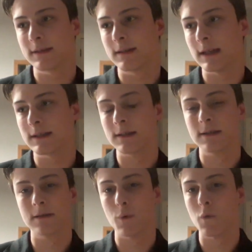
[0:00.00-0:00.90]
this
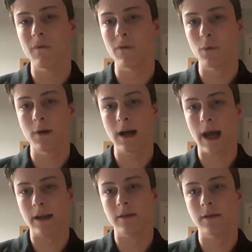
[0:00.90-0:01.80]
is awful.
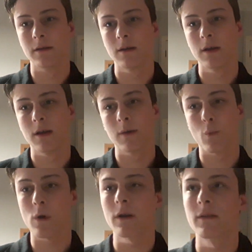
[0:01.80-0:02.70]
And
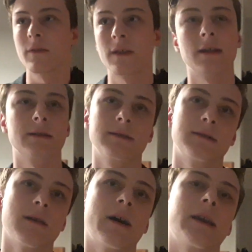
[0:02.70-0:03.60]
one of the things
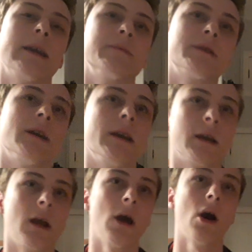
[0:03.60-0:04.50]
that I keep seeing
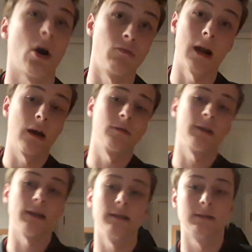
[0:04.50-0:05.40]
around
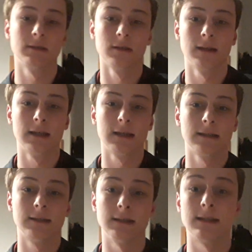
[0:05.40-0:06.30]
is,
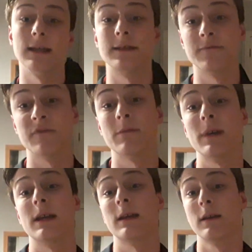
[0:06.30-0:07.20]
this isn't for
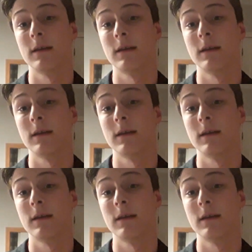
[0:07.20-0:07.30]
me.